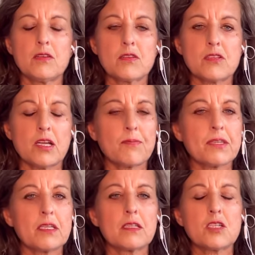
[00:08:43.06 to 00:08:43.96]

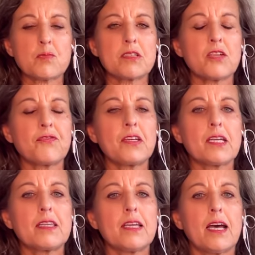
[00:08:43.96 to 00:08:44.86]
something specific
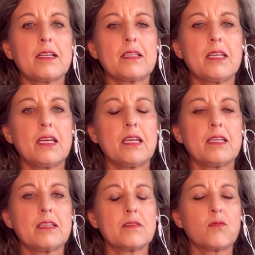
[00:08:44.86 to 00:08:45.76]
that
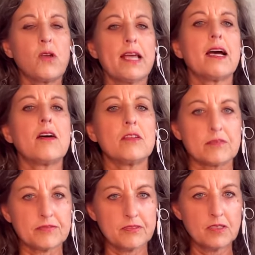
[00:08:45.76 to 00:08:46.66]
they ran out
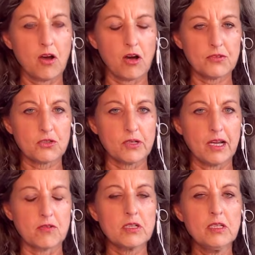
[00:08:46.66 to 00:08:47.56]
of on the
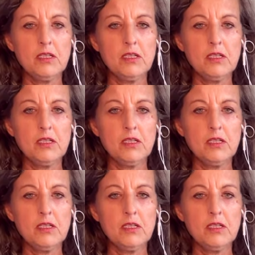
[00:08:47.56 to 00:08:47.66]
ground,